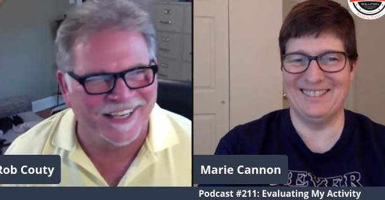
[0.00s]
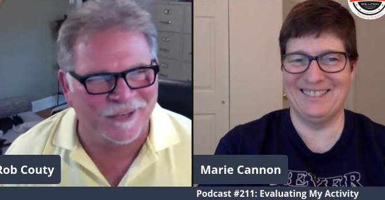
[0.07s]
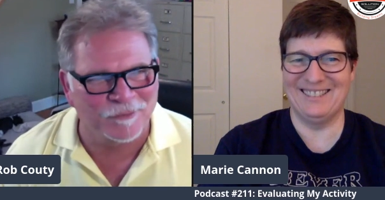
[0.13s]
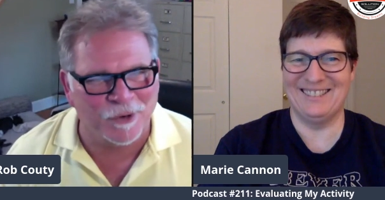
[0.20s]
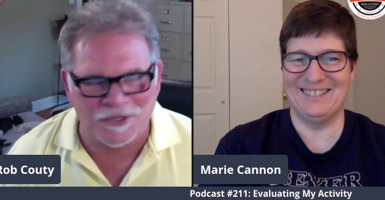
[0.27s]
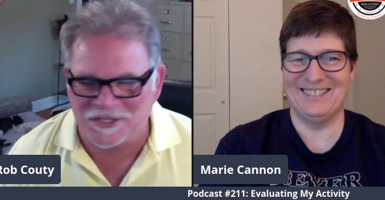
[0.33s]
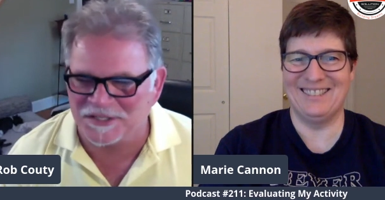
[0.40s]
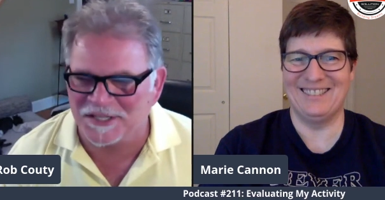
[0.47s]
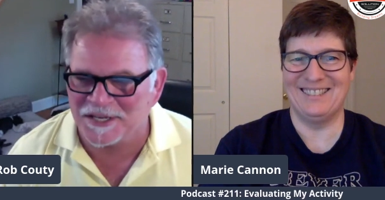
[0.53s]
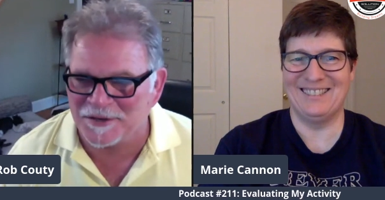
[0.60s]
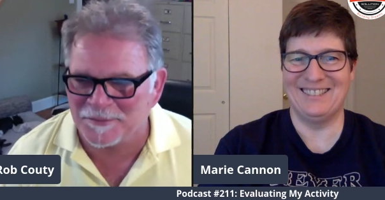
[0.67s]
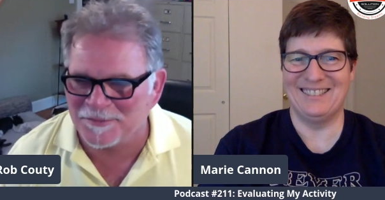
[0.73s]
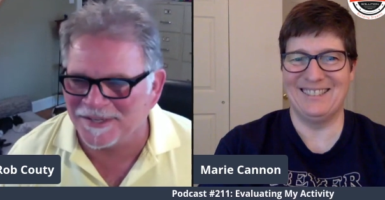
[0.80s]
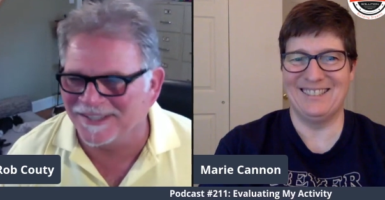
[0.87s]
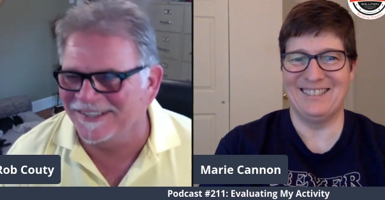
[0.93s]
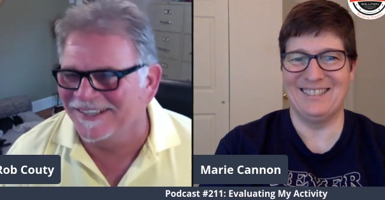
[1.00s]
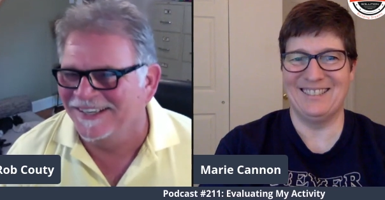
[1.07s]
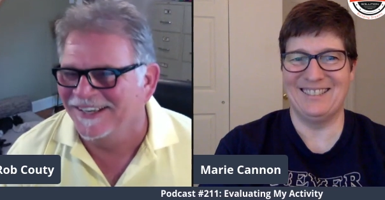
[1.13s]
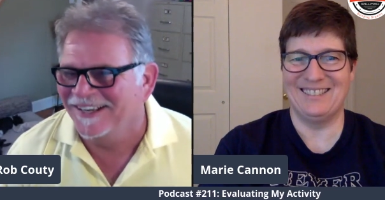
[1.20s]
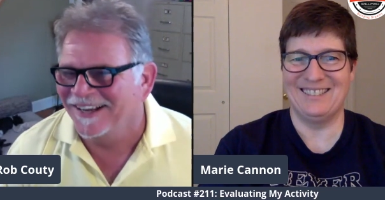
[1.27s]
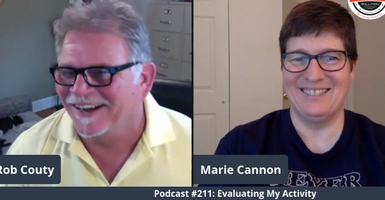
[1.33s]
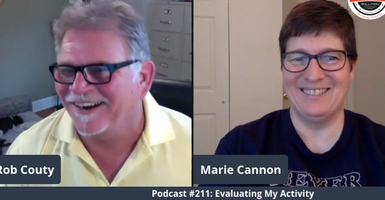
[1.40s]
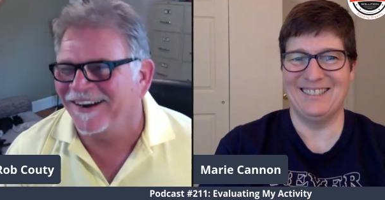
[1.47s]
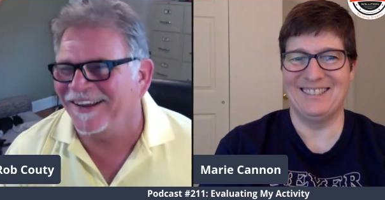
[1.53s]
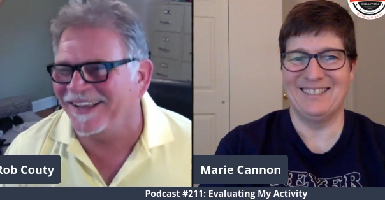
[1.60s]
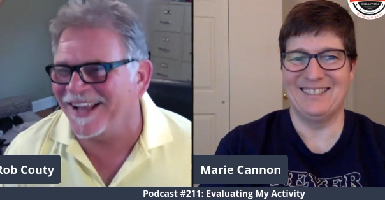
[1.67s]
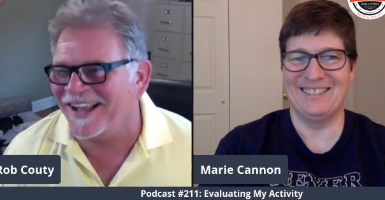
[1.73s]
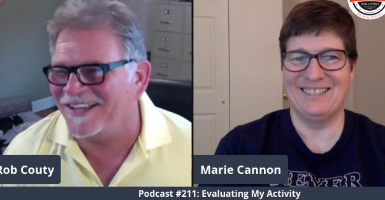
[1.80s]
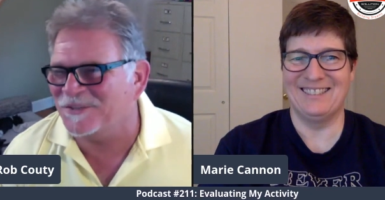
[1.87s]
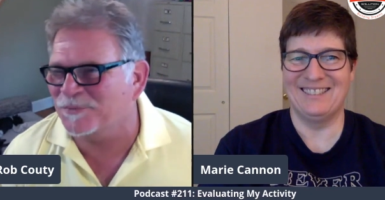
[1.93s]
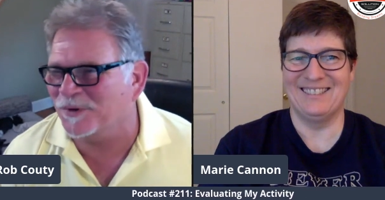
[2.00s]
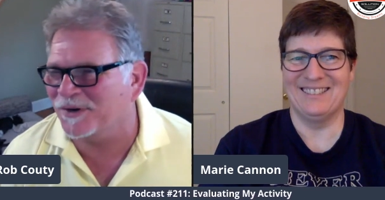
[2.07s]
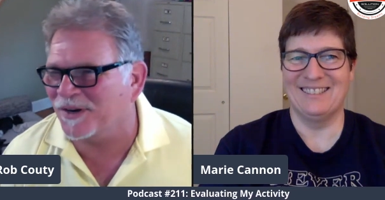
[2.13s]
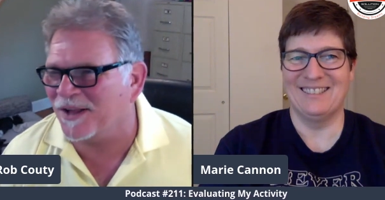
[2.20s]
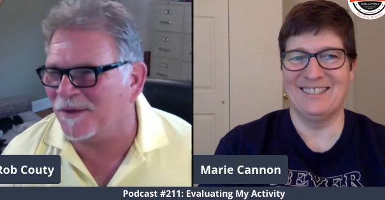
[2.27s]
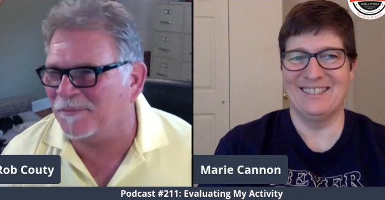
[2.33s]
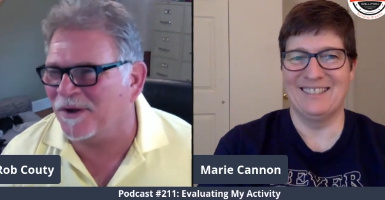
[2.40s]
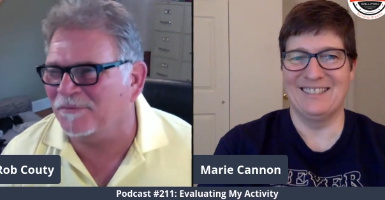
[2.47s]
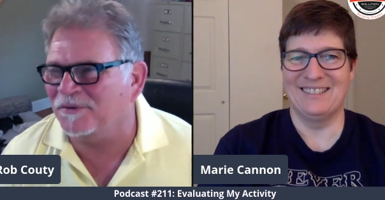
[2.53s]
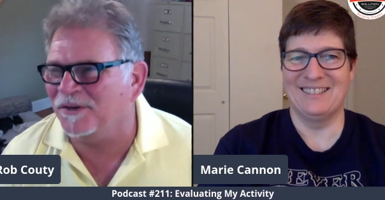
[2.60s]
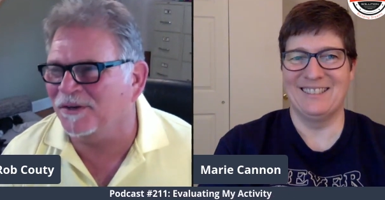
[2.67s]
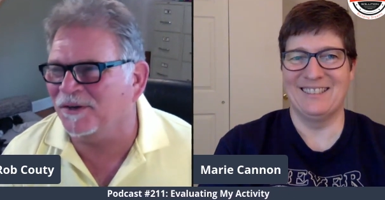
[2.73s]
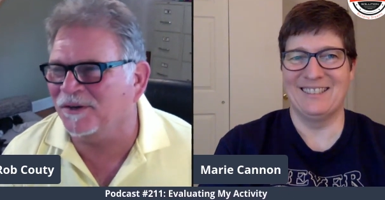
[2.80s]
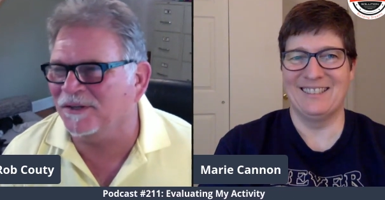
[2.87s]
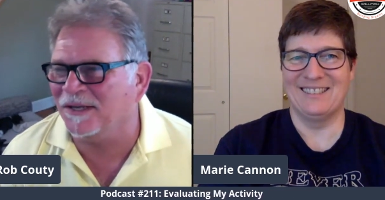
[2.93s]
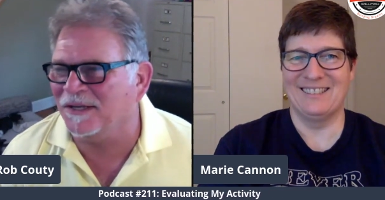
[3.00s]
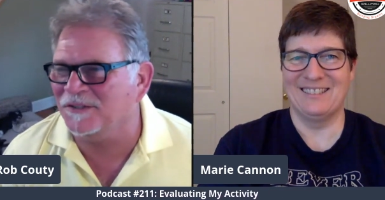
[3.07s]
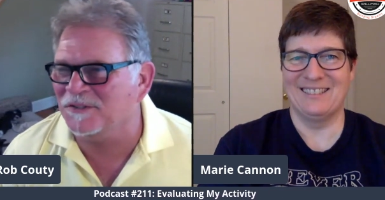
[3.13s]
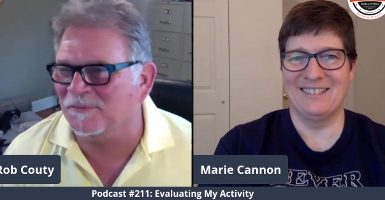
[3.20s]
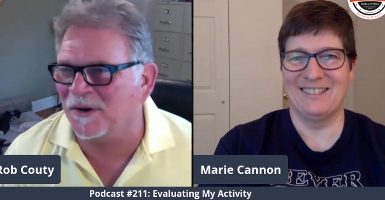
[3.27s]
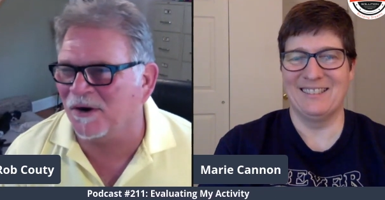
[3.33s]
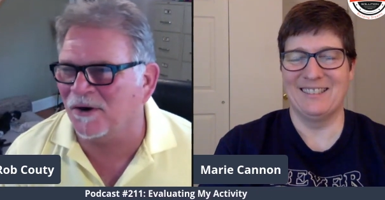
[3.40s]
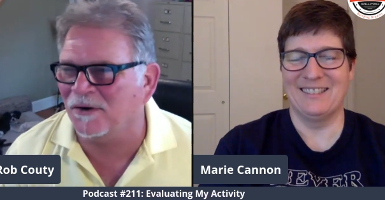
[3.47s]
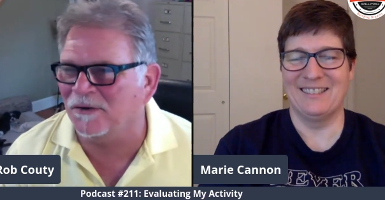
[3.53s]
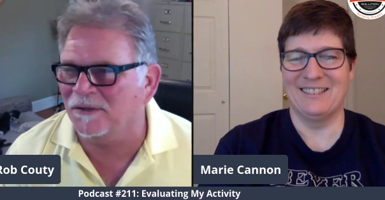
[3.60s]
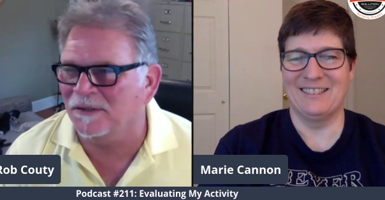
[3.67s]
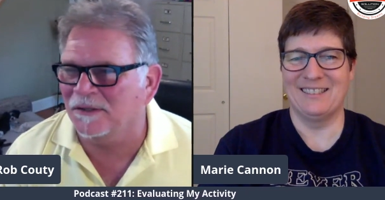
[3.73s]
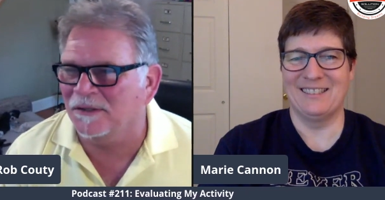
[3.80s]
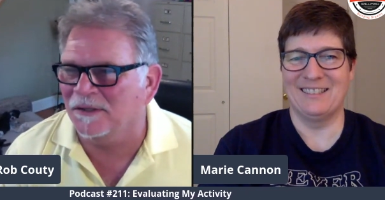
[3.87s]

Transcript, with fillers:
Speaker 1: It wasn't them. All right, guys, we're going to hop off here uh, tomorrow.